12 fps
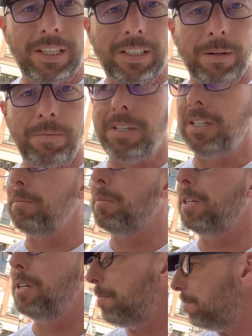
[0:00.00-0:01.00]
something.
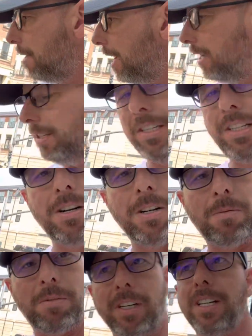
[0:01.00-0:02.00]
But amazing
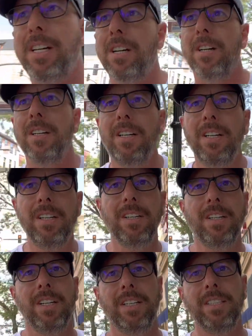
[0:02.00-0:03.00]
artwork here
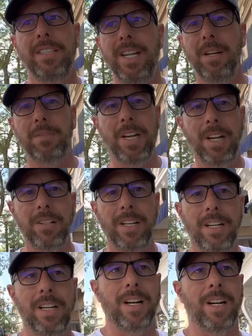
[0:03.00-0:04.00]
in the downtown
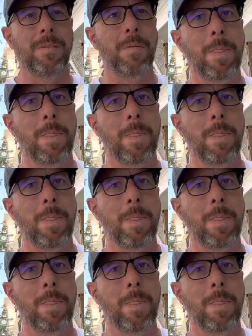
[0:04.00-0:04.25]
area.